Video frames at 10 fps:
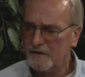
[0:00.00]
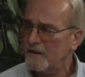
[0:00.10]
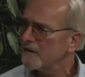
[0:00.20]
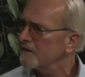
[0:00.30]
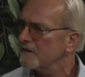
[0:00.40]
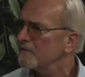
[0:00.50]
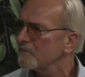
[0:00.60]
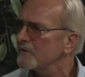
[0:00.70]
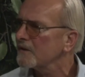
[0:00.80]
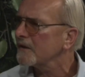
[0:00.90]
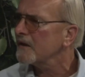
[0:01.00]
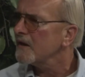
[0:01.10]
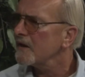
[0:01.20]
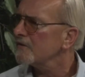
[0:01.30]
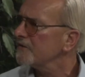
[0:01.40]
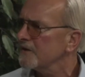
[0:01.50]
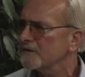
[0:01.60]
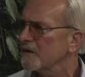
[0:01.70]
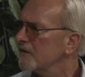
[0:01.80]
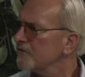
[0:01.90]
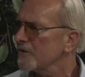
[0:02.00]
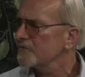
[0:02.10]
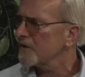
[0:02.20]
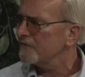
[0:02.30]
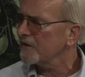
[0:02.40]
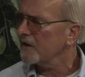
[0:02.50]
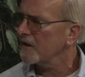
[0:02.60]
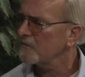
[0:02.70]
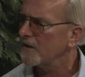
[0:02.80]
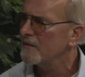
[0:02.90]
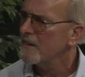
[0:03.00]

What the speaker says: And it didn't really interdict any of the drug trafficking anyway.